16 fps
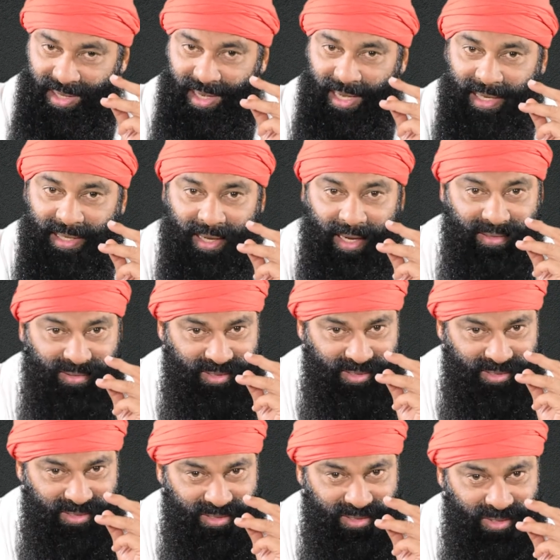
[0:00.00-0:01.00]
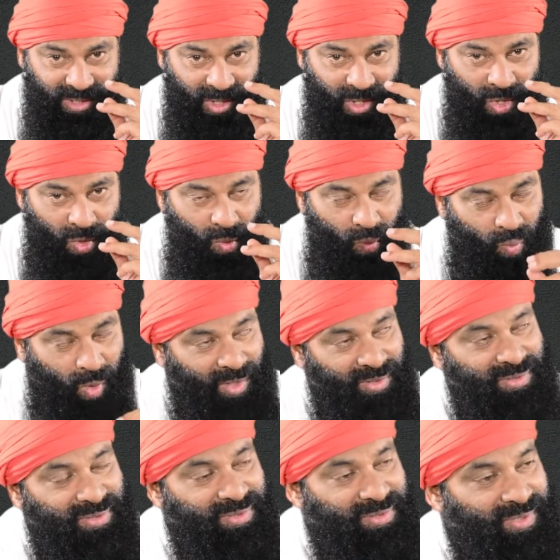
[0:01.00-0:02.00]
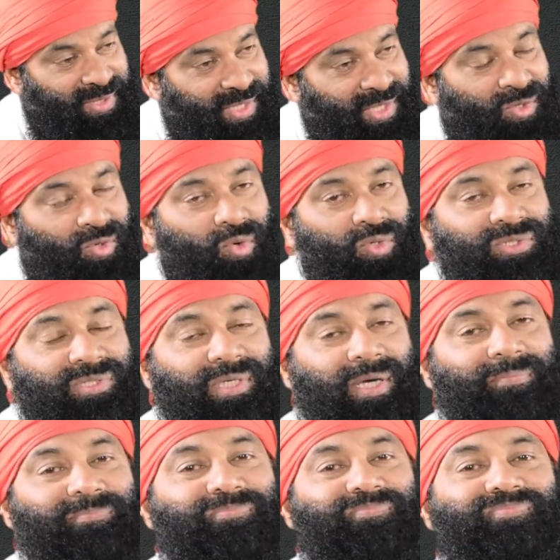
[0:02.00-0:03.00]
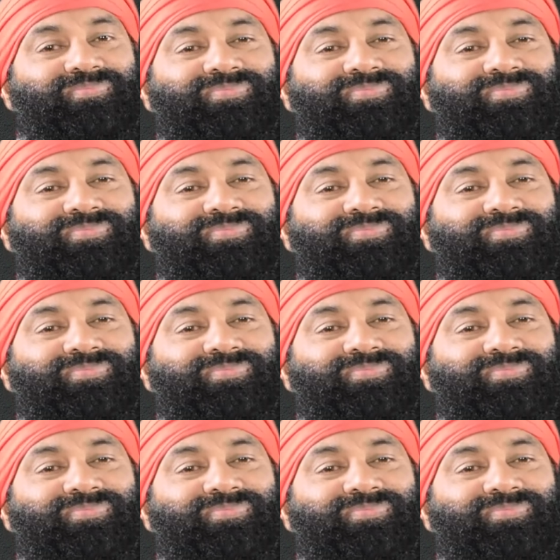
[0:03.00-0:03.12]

an artist once he grows up.